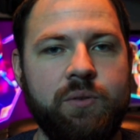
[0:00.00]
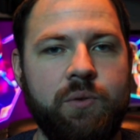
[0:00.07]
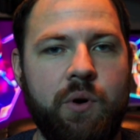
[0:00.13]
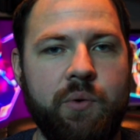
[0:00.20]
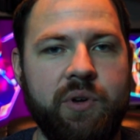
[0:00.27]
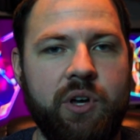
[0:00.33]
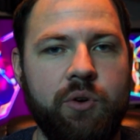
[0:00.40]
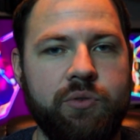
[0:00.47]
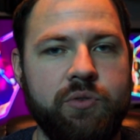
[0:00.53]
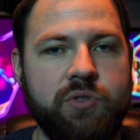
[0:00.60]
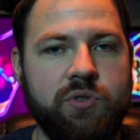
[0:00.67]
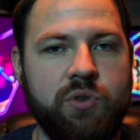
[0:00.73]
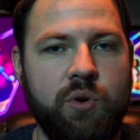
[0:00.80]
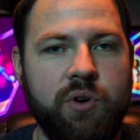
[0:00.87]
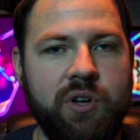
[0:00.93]
where we go through
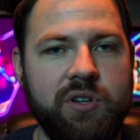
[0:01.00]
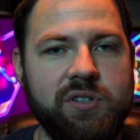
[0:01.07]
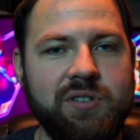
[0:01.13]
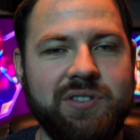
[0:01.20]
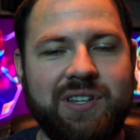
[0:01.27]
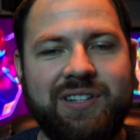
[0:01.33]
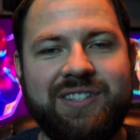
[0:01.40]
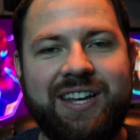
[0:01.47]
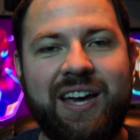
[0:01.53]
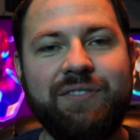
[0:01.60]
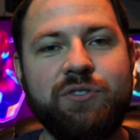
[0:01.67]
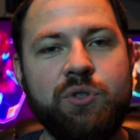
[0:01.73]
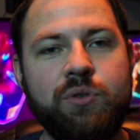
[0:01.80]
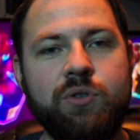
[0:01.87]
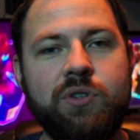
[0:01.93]
tutorials,
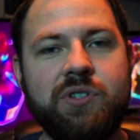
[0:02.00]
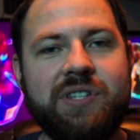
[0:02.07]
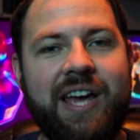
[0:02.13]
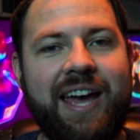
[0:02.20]
dev tools,